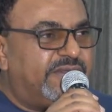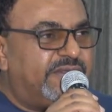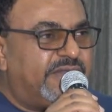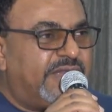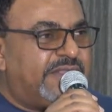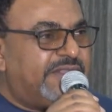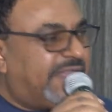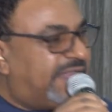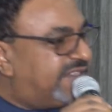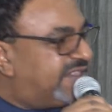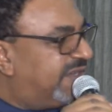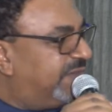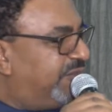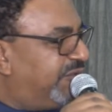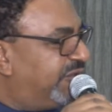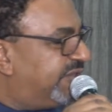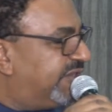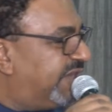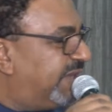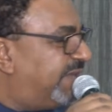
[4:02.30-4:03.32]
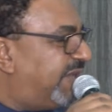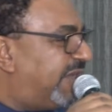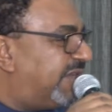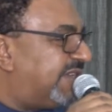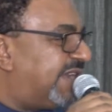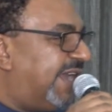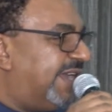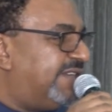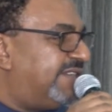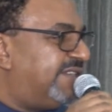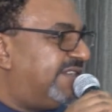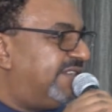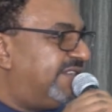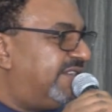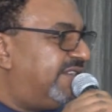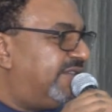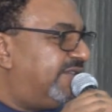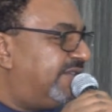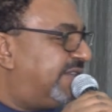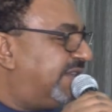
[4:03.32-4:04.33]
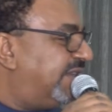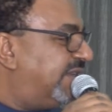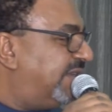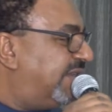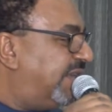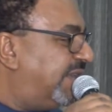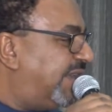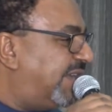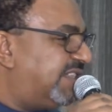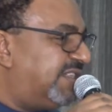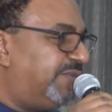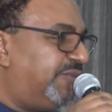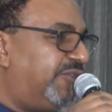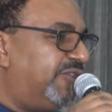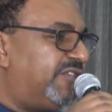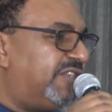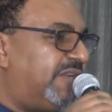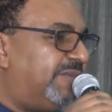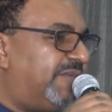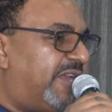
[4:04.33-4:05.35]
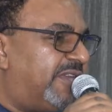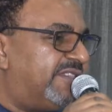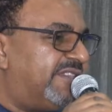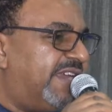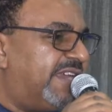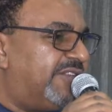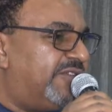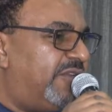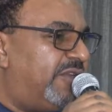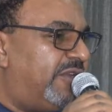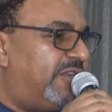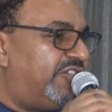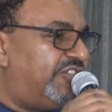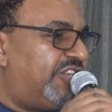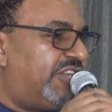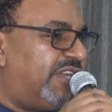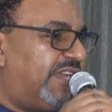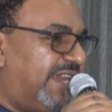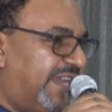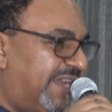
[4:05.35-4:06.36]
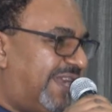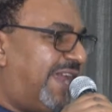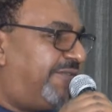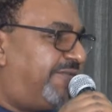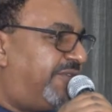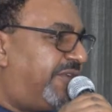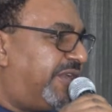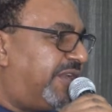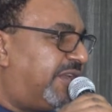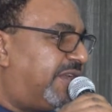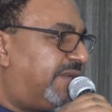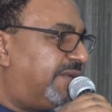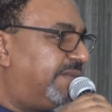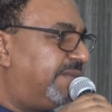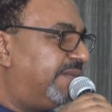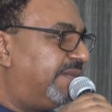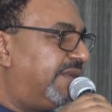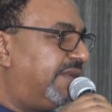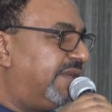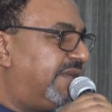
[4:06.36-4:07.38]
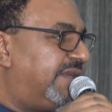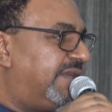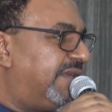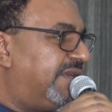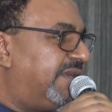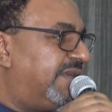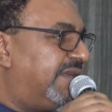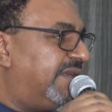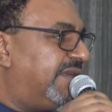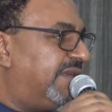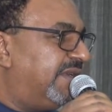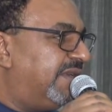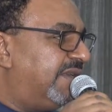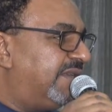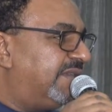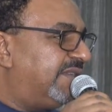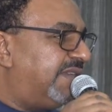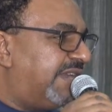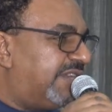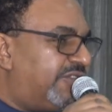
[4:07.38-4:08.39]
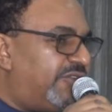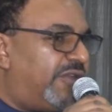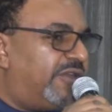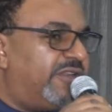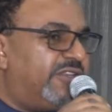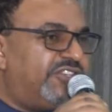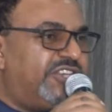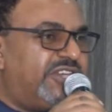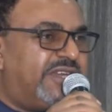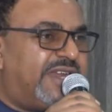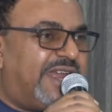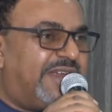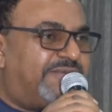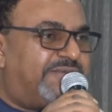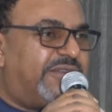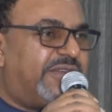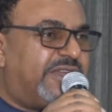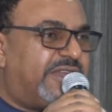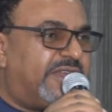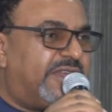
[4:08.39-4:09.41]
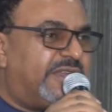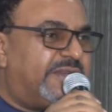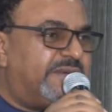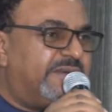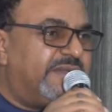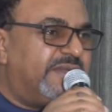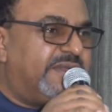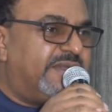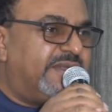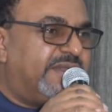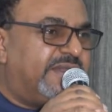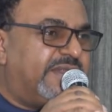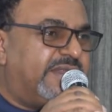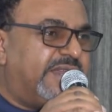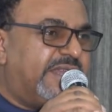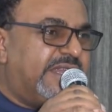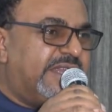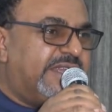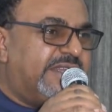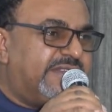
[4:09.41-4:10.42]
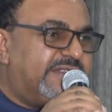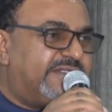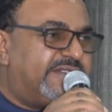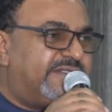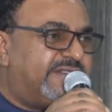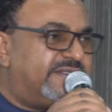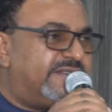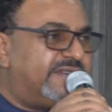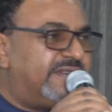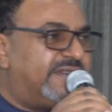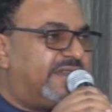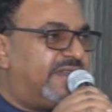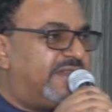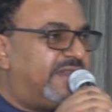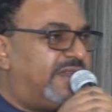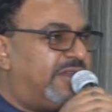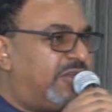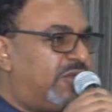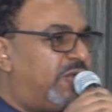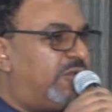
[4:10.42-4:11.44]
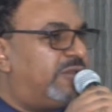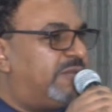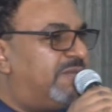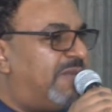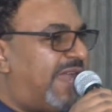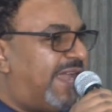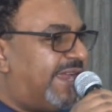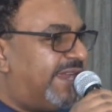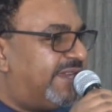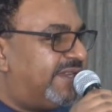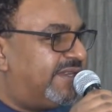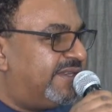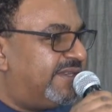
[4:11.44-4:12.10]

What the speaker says: And that's the beauty about ICT. And that's the beauty about technology in Africa. Technology in Africa is a gold mine.